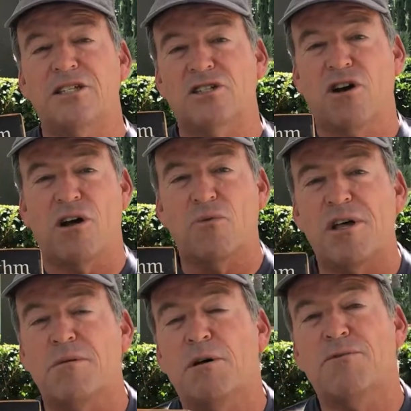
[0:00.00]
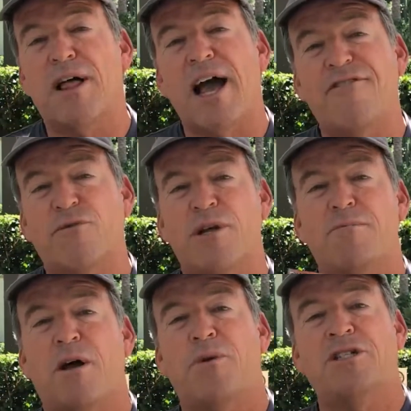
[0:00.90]
It's called Rhythm of Life,
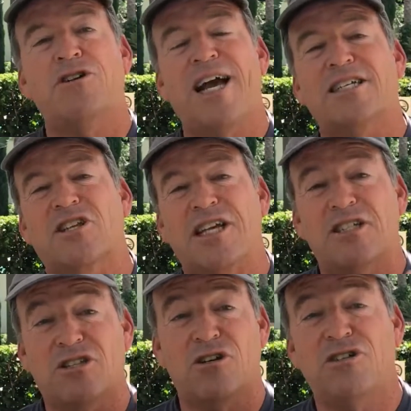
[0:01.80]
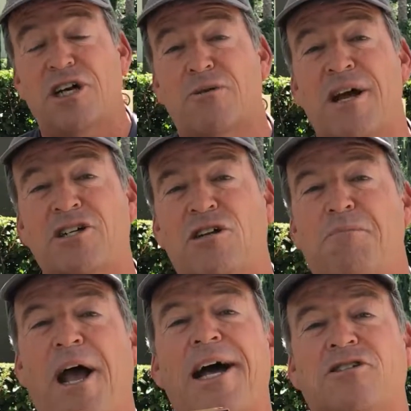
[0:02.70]
written by Richard Exley's third generation
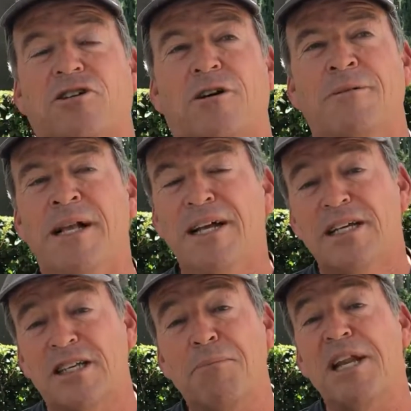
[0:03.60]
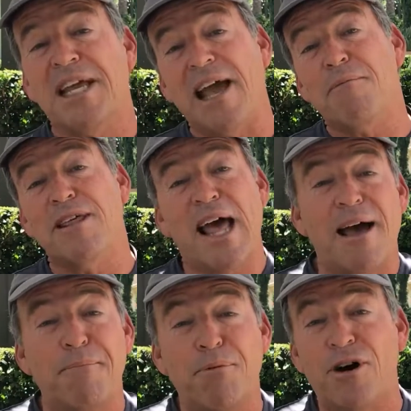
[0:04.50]
pastor. Somebody gave me
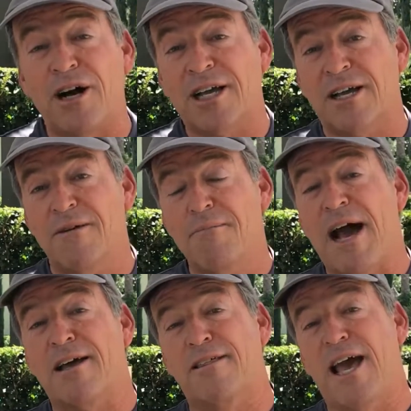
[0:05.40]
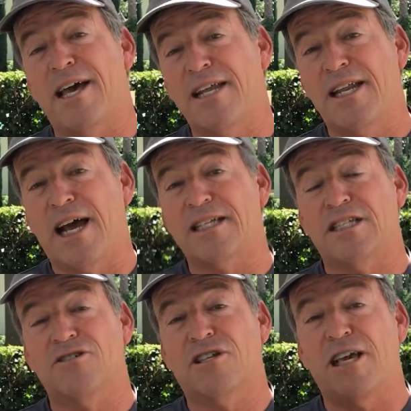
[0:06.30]
that book back then, and I
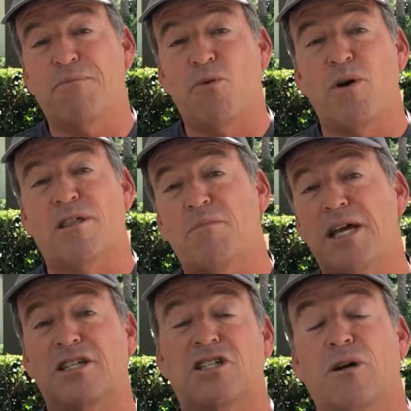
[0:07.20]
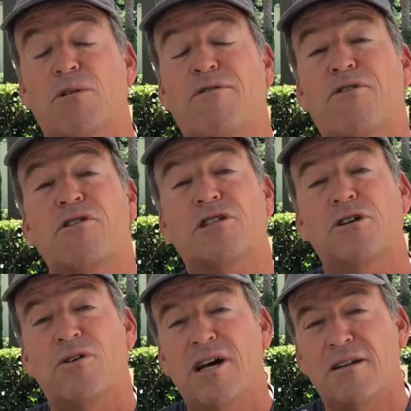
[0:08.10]
still keep it with me and still refer
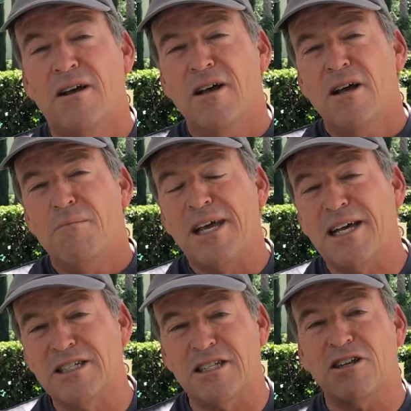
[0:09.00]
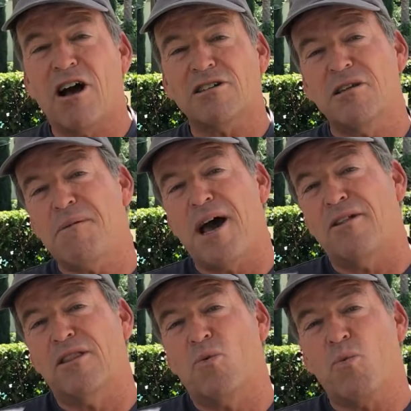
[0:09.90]
to it because it talks
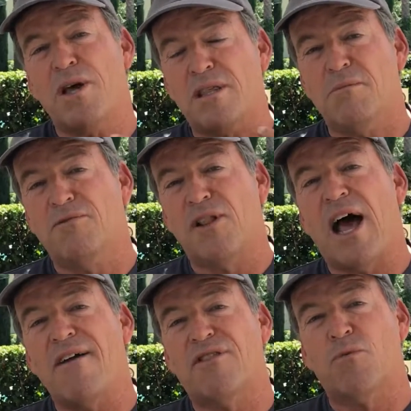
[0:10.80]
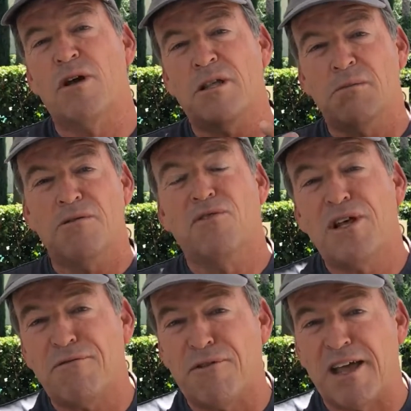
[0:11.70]
about the rhythm of life, the rhythm of
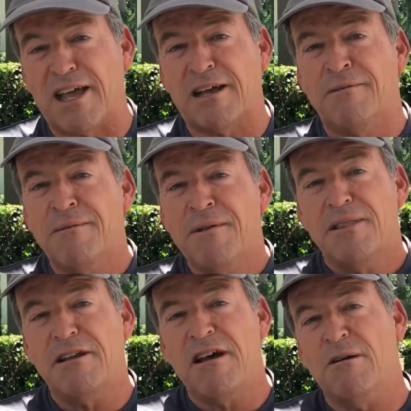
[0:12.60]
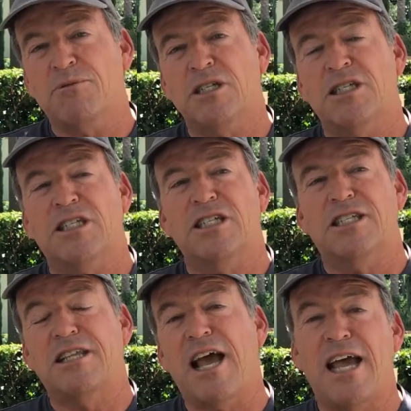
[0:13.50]
living that helps us to
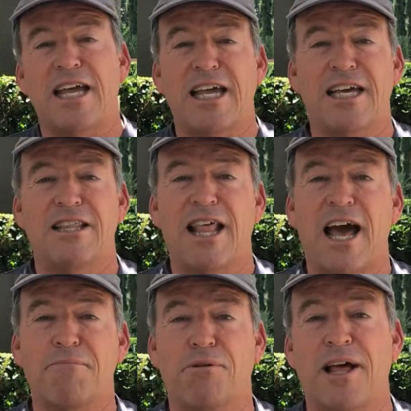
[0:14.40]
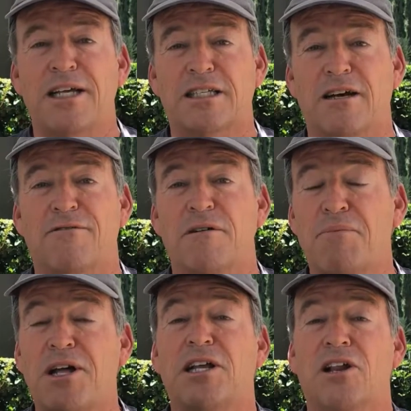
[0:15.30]
stay in that place of
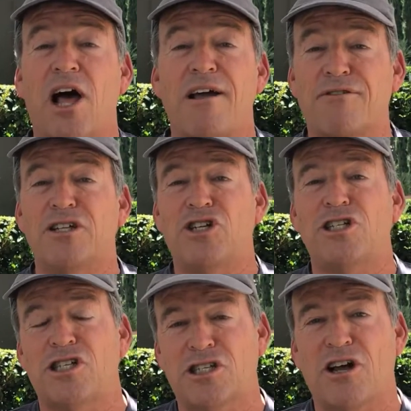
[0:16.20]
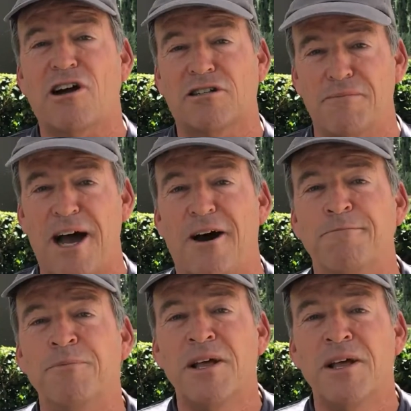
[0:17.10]
abundant life that Jesus talked about.